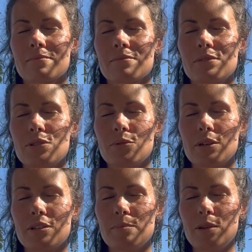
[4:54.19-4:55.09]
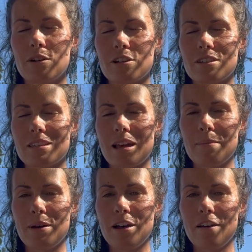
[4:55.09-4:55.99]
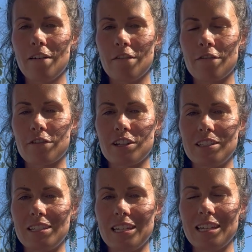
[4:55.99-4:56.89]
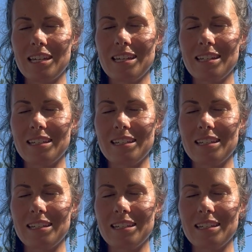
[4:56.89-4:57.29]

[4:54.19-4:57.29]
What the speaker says: And to explore Same Vritti,